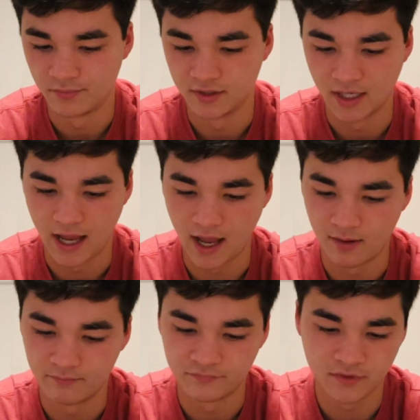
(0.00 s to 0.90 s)
but
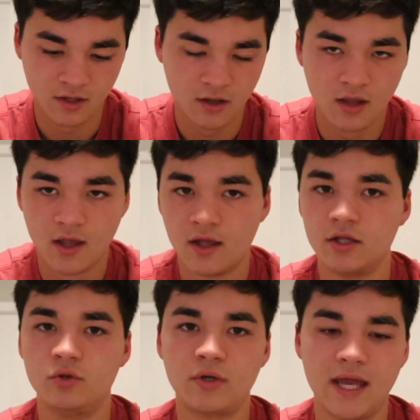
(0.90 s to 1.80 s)

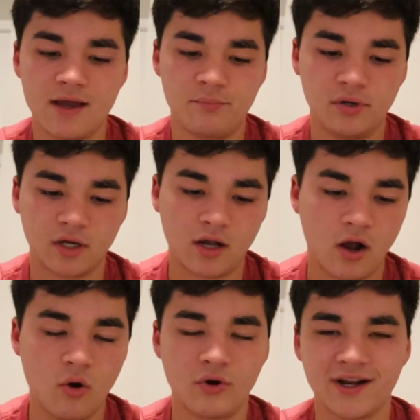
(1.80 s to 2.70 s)
you can't put
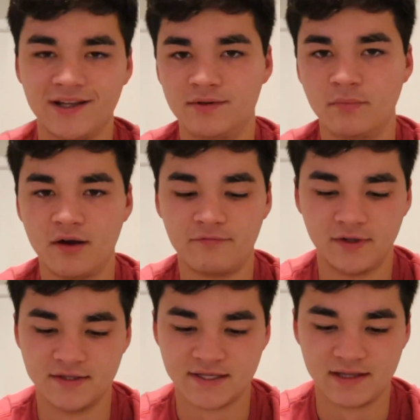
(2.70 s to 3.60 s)
Coke in
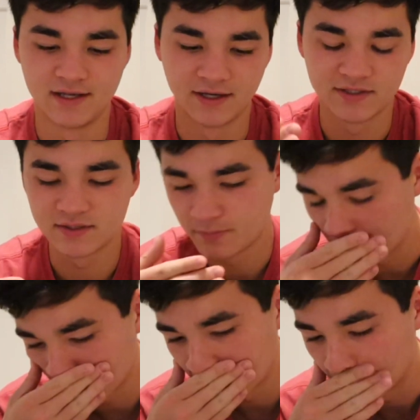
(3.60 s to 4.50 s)
muffins and then
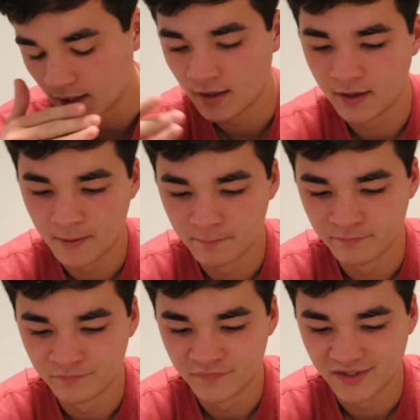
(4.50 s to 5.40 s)
expect me
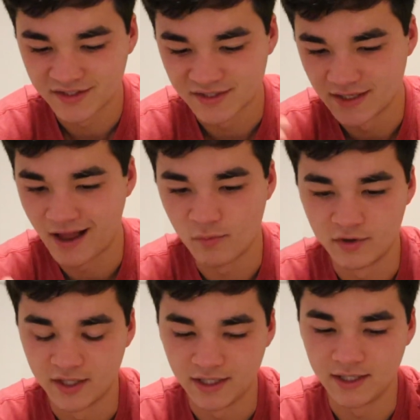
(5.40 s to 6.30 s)
to not
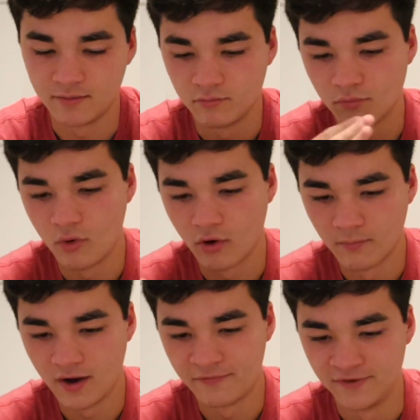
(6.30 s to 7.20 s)
want to eat more
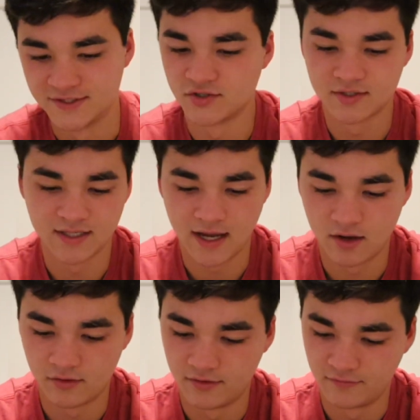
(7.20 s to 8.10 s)
muffins. It's just not
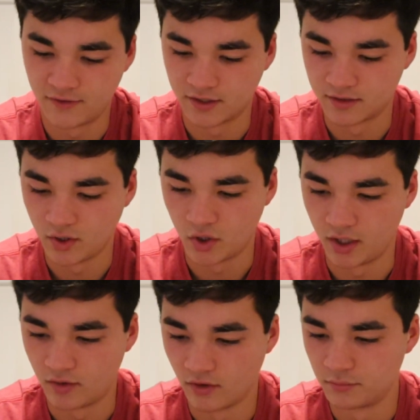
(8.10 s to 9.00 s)
how the fucking cookie
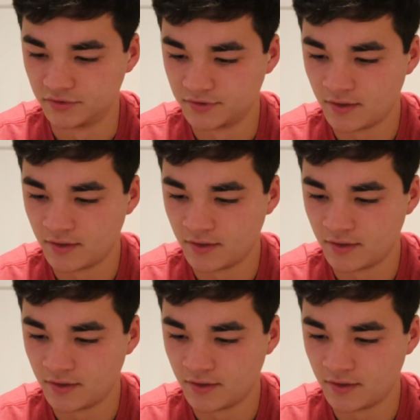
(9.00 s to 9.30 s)
crumbles.